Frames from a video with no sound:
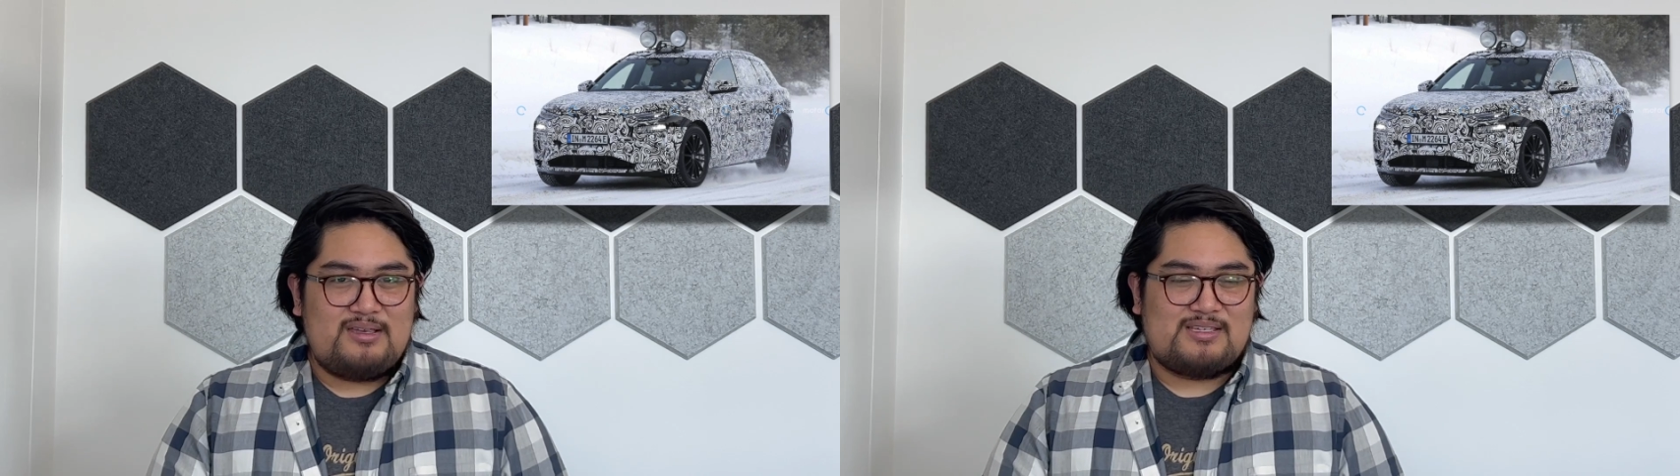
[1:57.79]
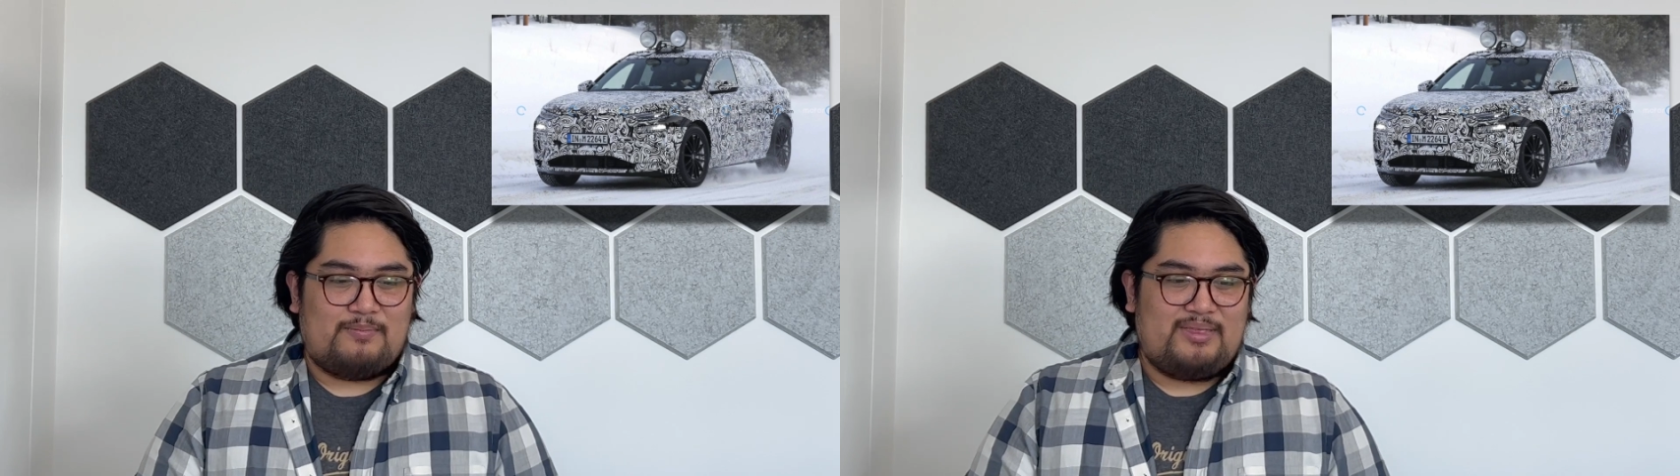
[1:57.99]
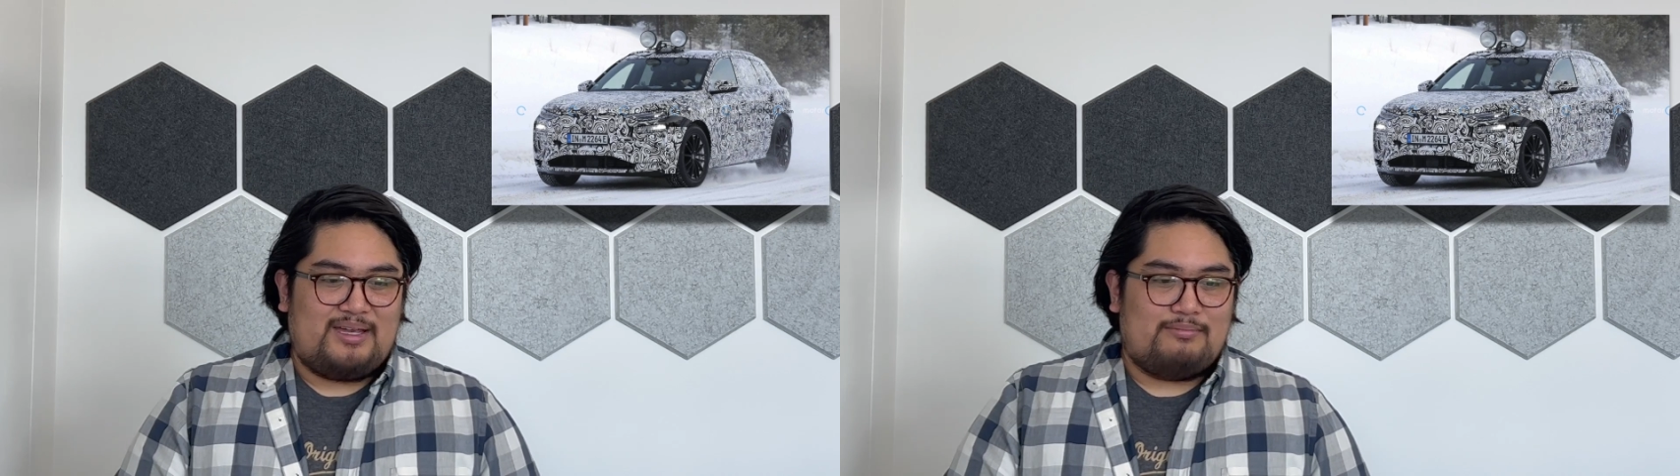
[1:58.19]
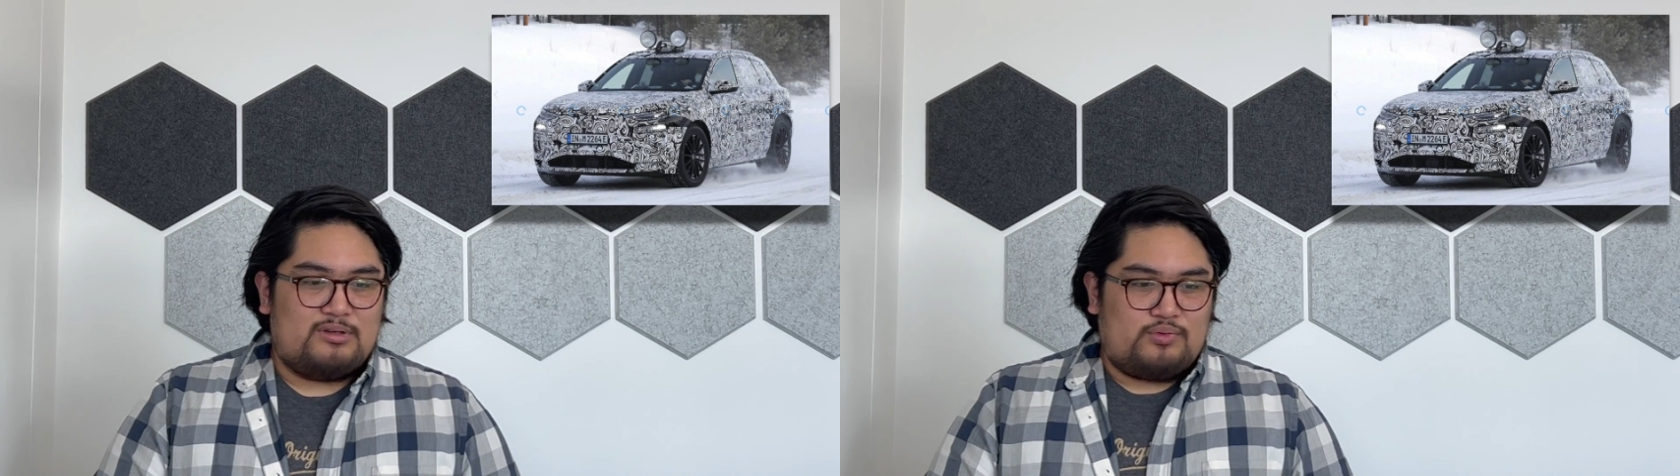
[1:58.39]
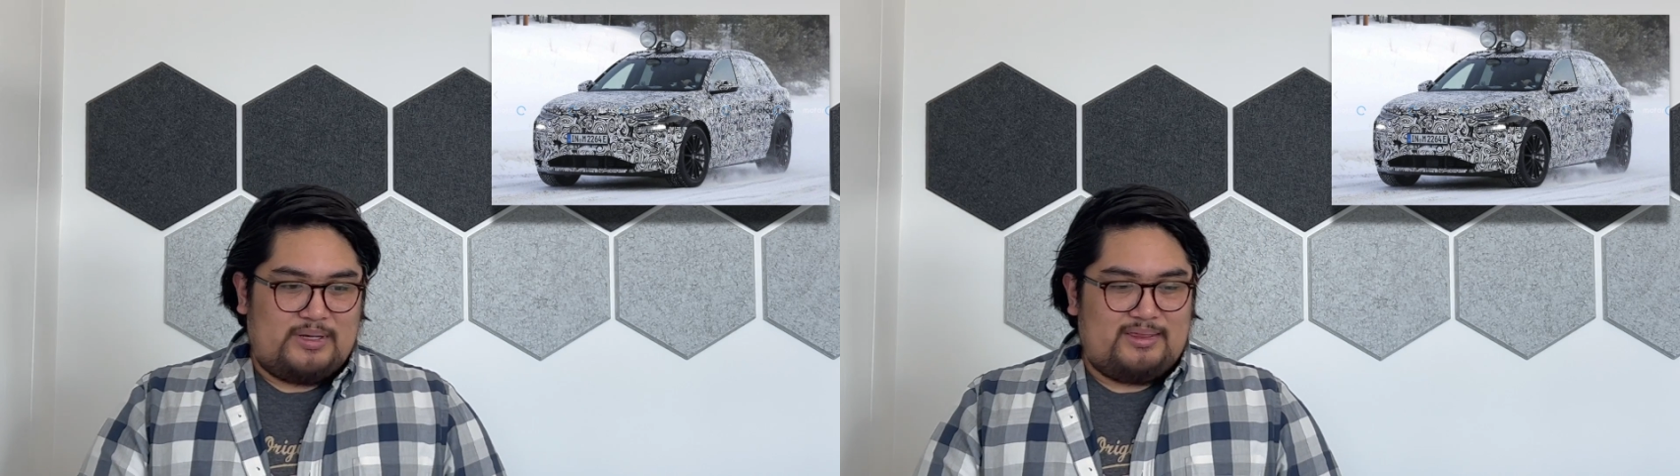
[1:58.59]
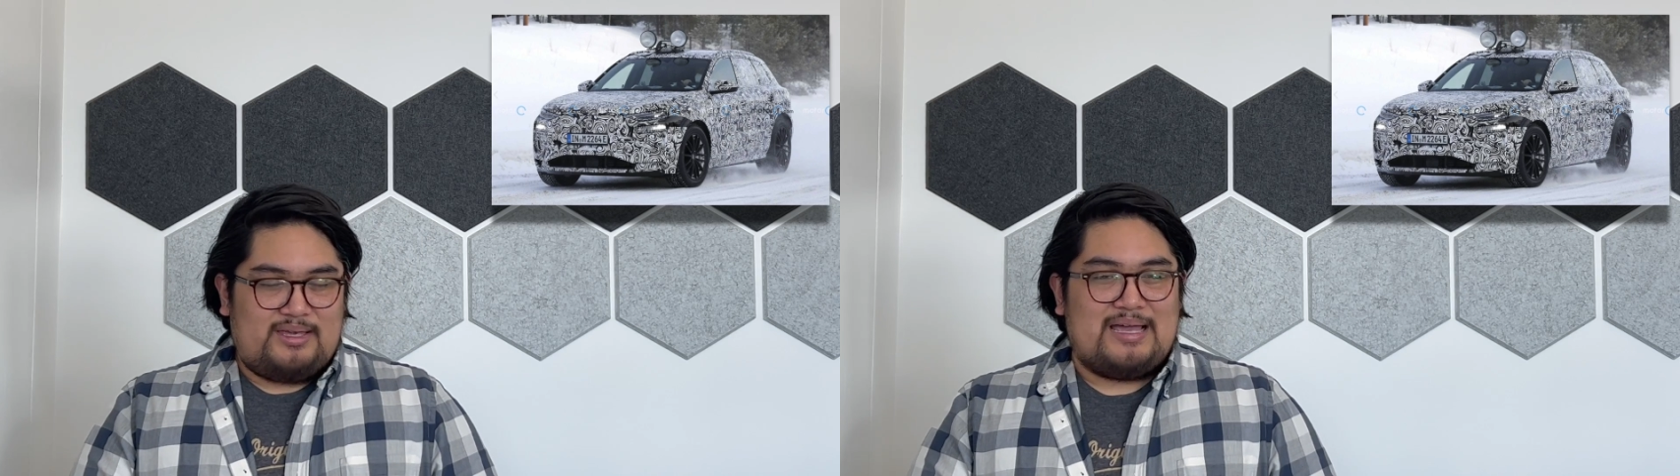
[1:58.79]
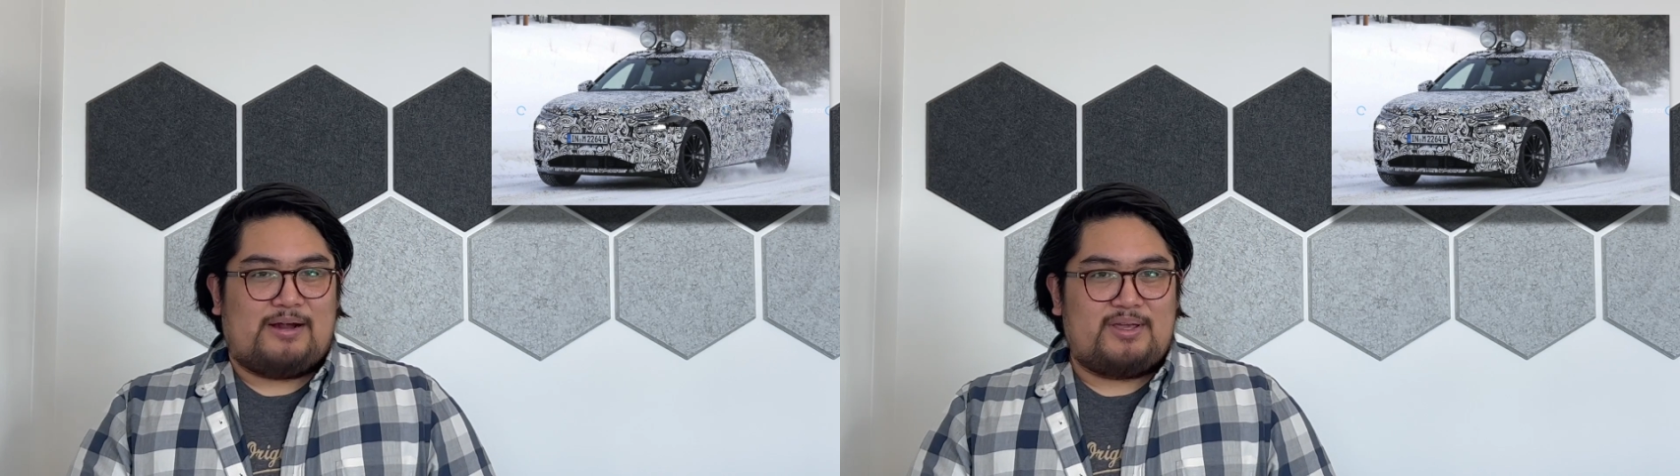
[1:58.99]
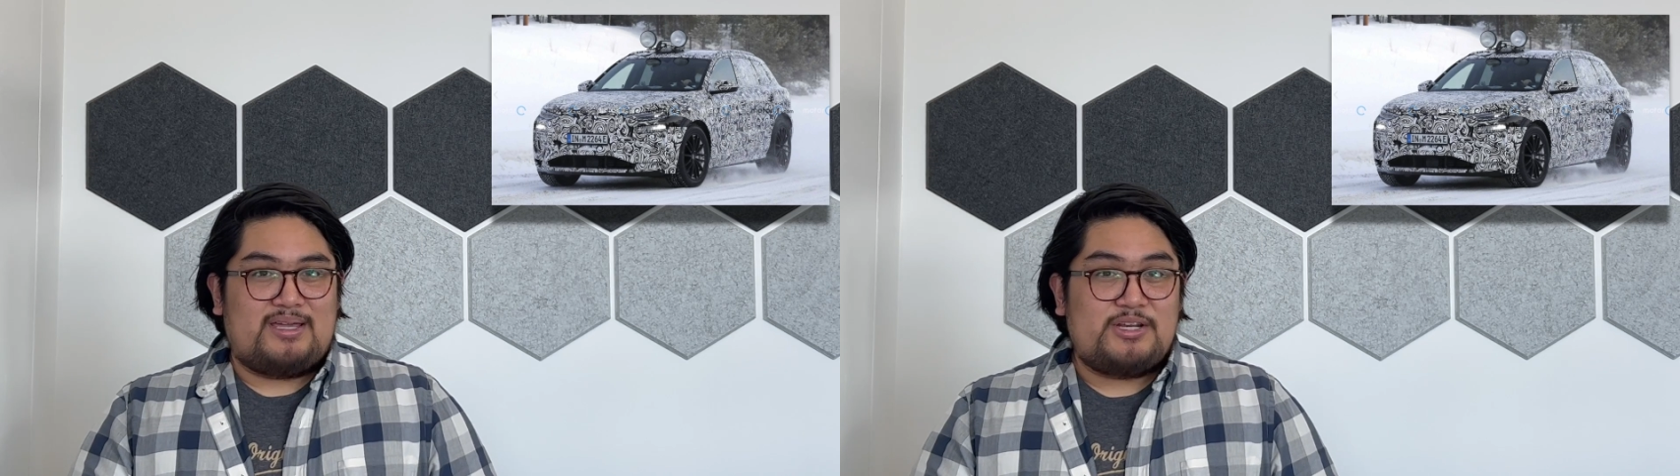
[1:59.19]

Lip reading: something in between the Audi